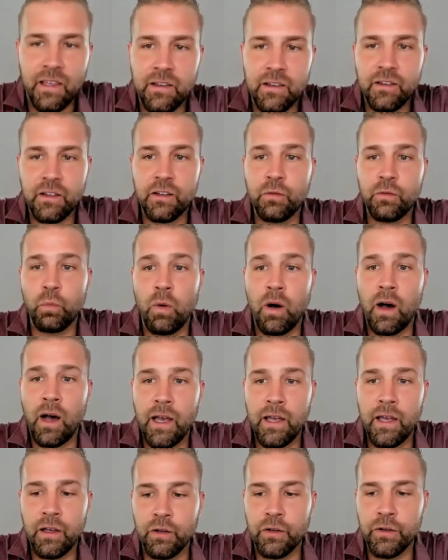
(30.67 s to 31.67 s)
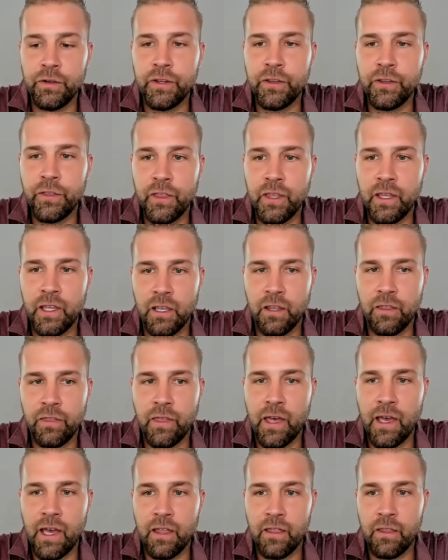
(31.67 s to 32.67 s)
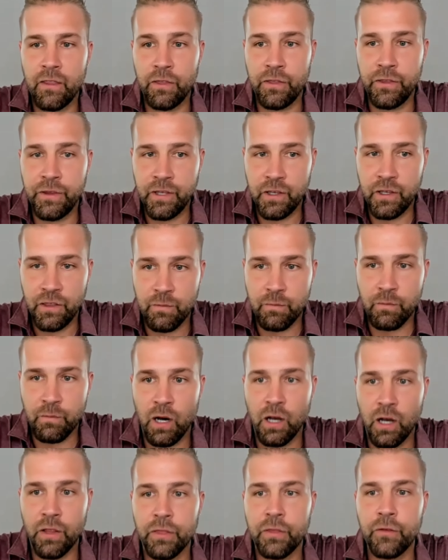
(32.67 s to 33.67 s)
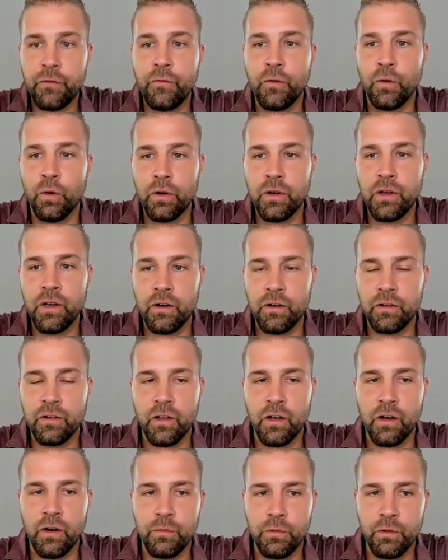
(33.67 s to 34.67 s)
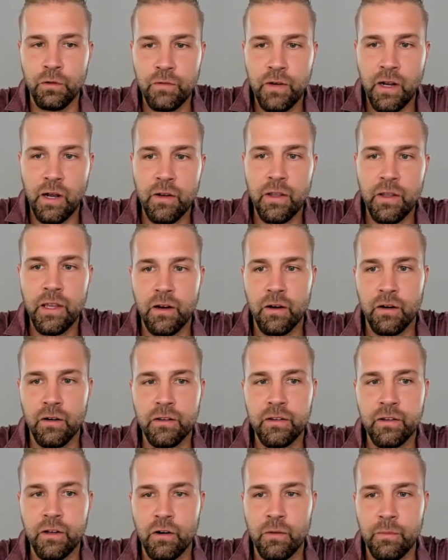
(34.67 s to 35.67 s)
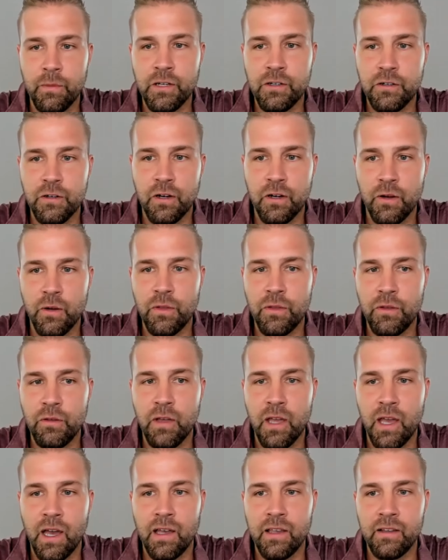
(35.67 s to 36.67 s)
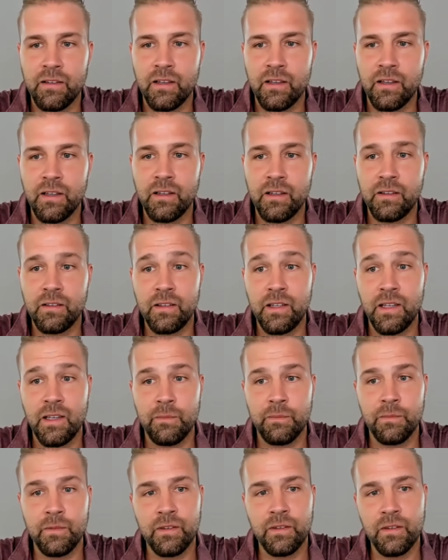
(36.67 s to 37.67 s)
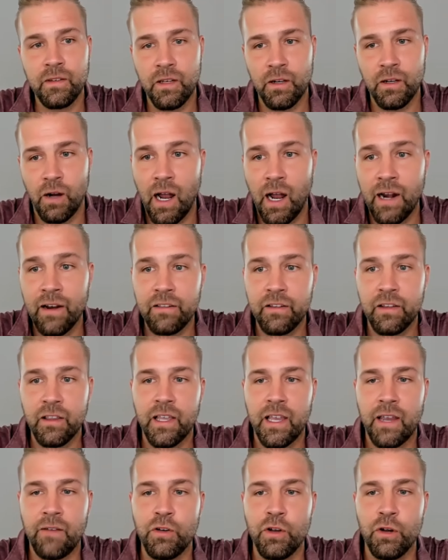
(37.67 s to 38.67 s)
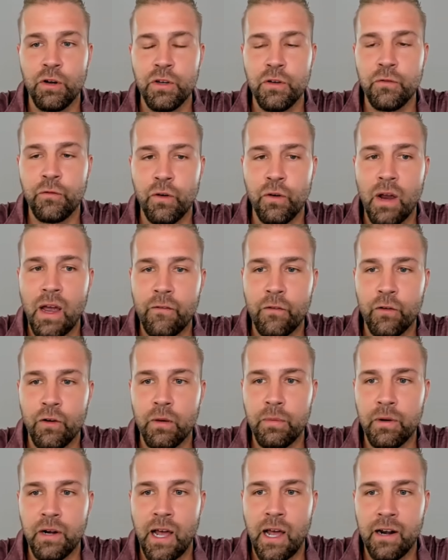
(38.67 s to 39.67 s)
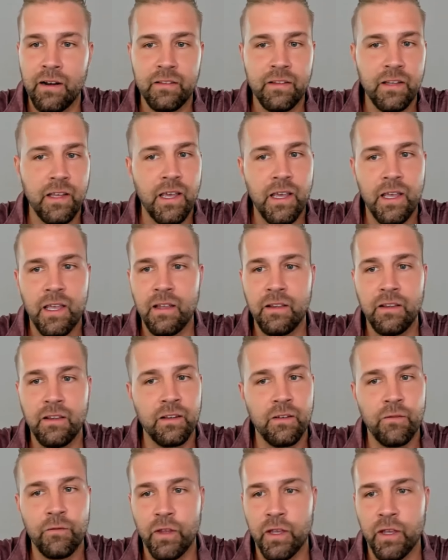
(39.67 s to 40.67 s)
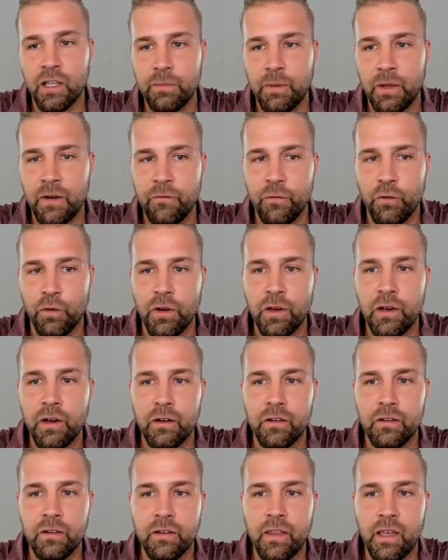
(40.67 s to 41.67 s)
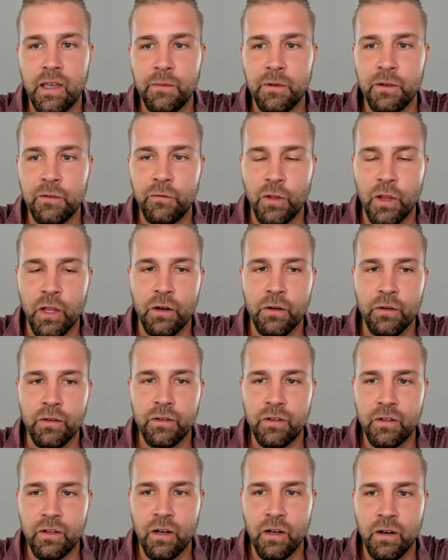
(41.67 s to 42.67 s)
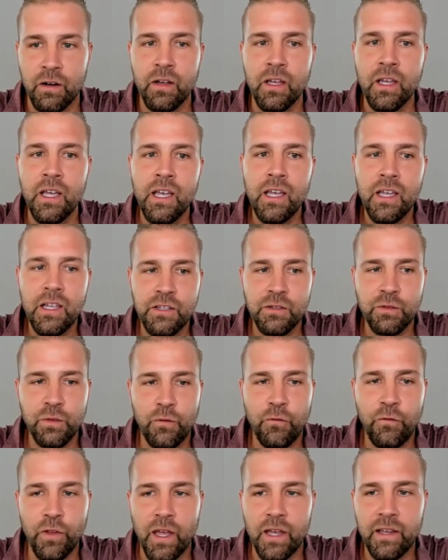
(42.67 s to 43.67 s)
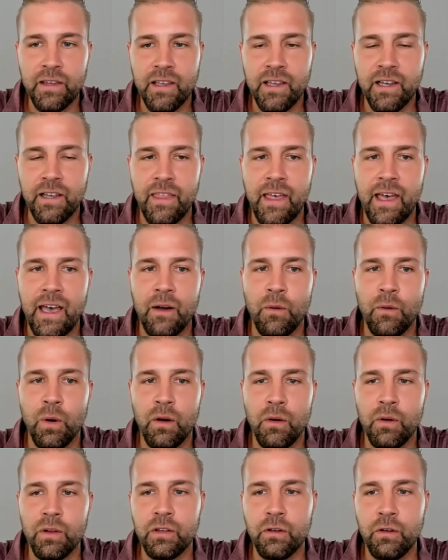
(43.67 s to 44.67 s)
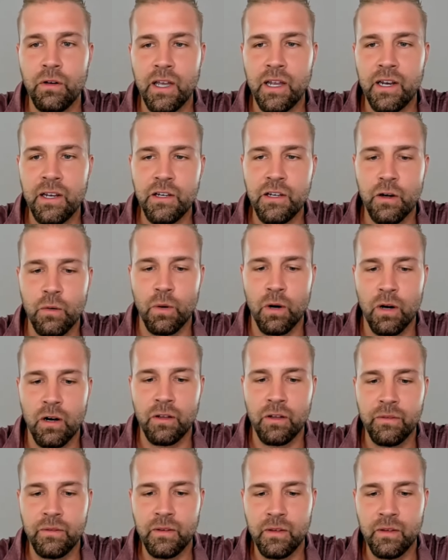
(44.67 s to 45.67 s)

It's wild to think that to the month 4 years ago, moved out here and started my journey with you guys. It seems, you know, honestly, like I've known you forever, but honestly, it doesn't feel like it's been 4 years. The time has flown. So just reflecting on that. What's going on in your world?